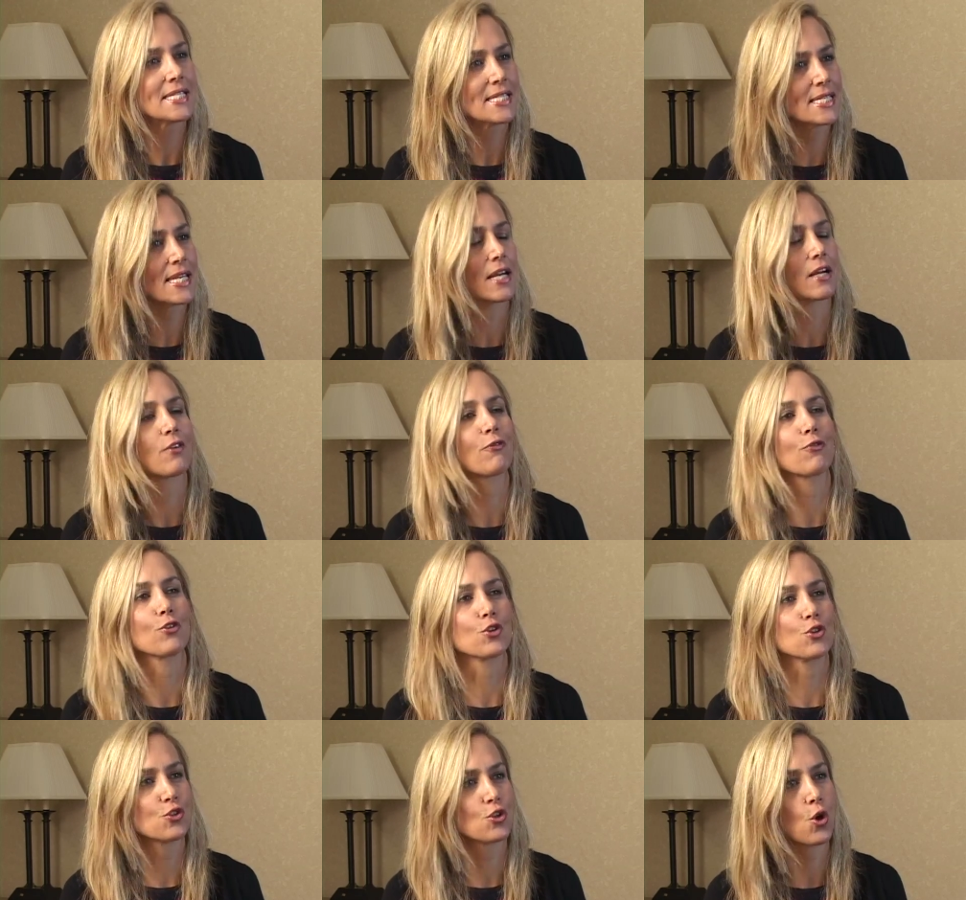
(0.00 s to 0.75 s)
sick
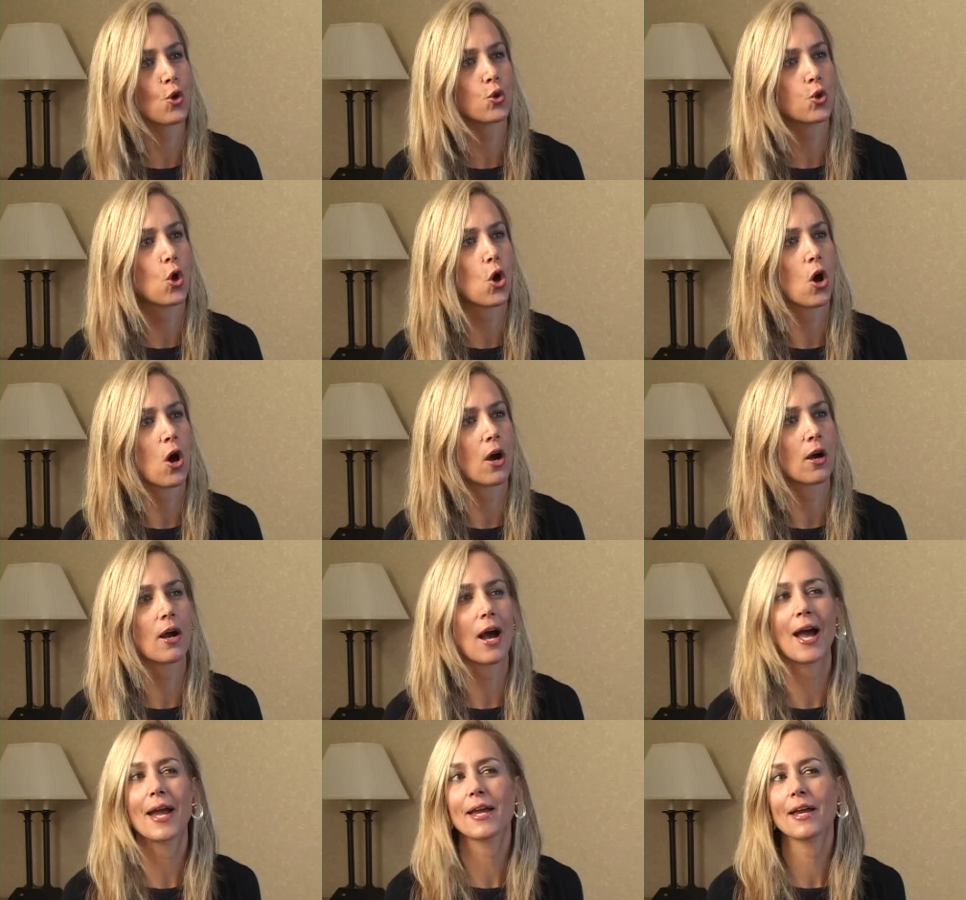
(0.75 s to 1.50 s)
for so
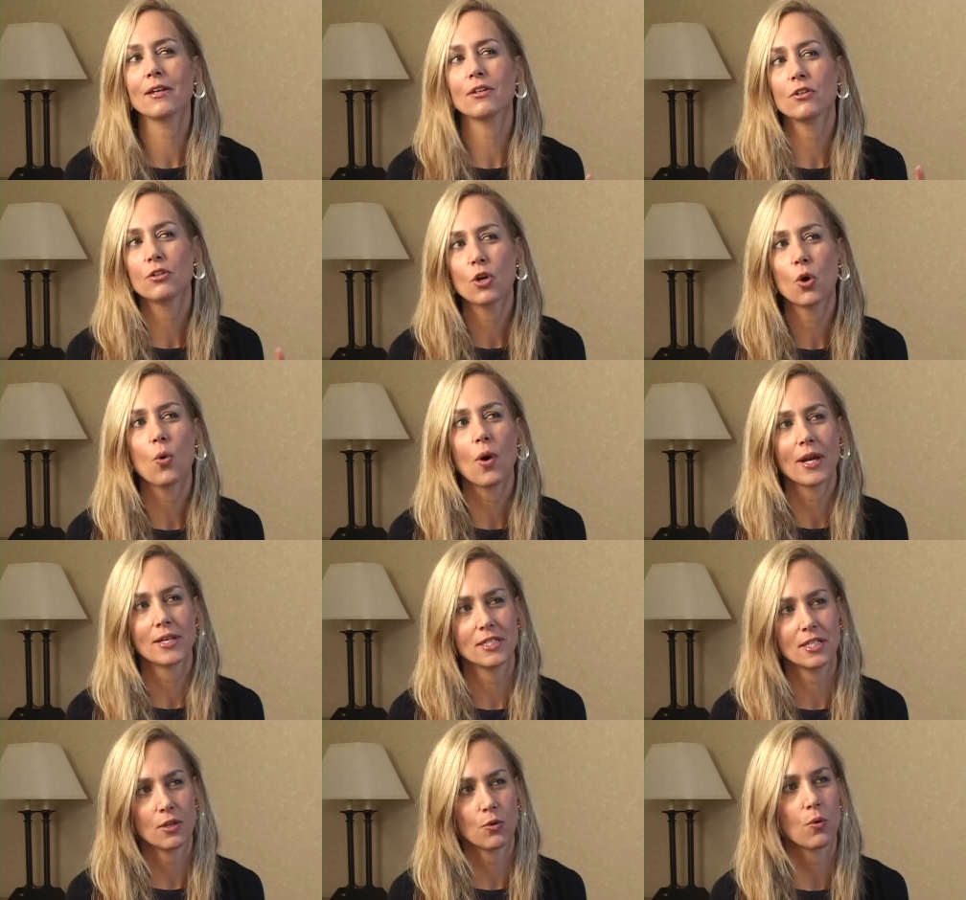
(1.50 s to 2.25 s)
long, I had no
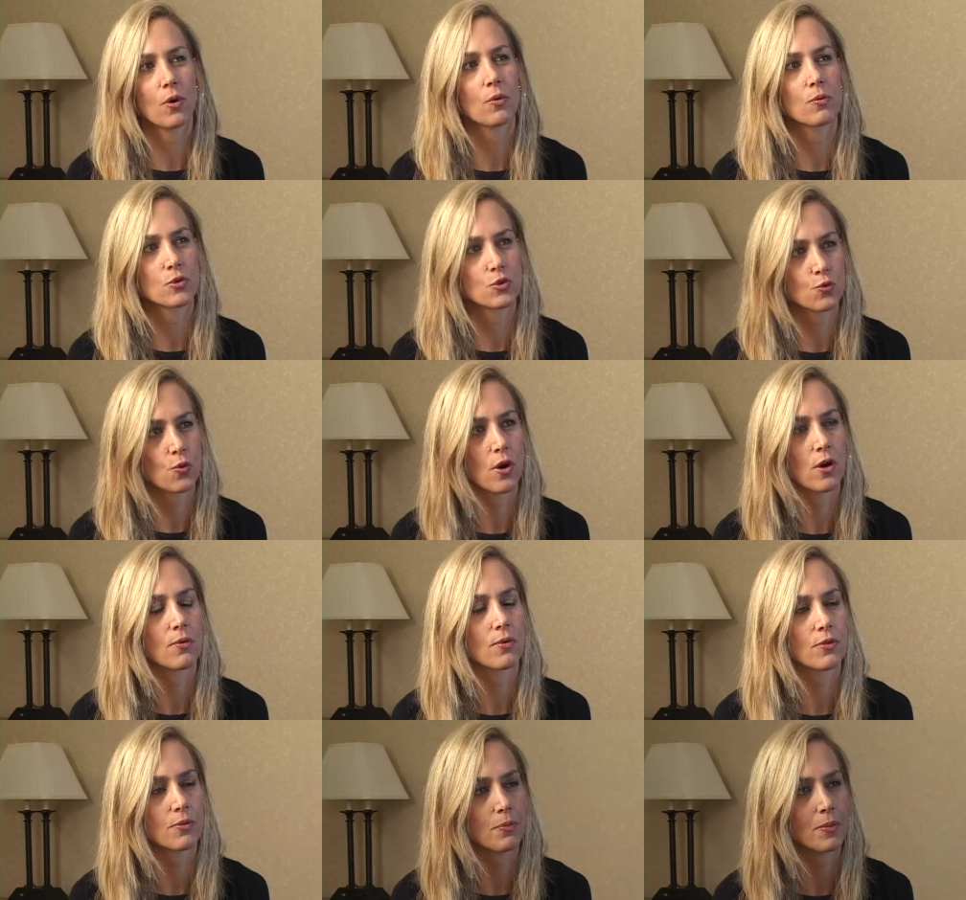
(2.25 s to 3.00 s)
idea what was wrong
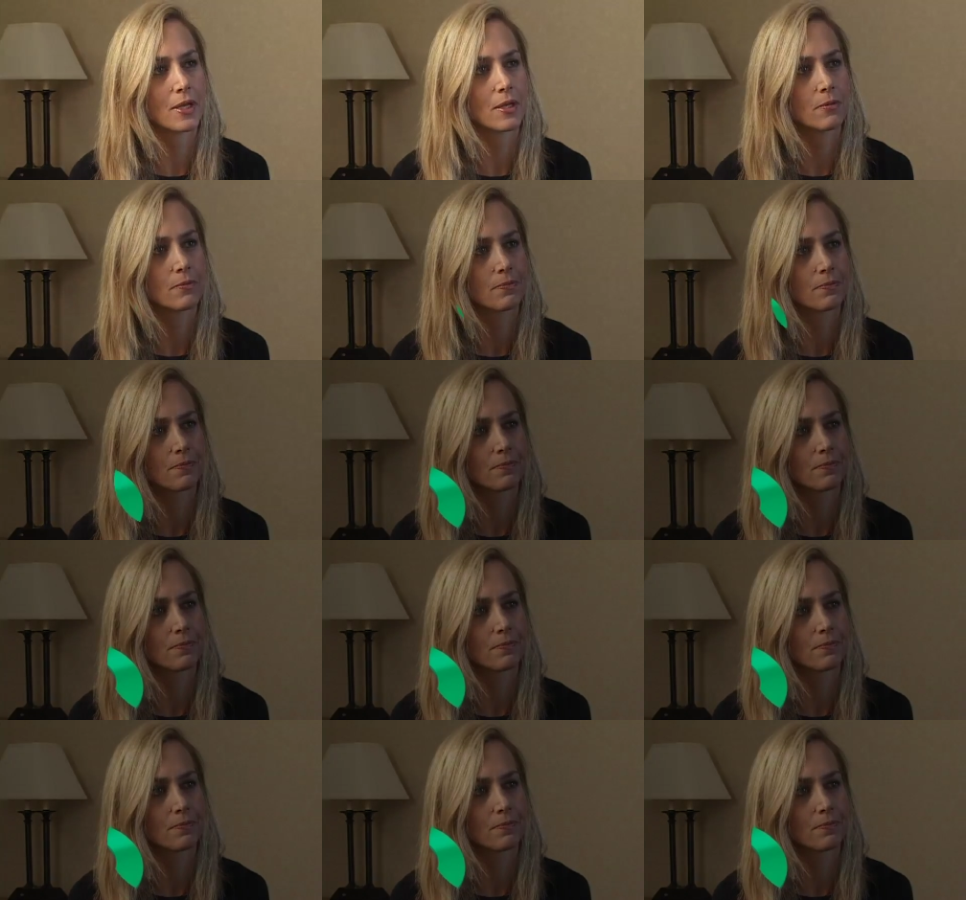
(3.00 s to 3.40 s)
with me.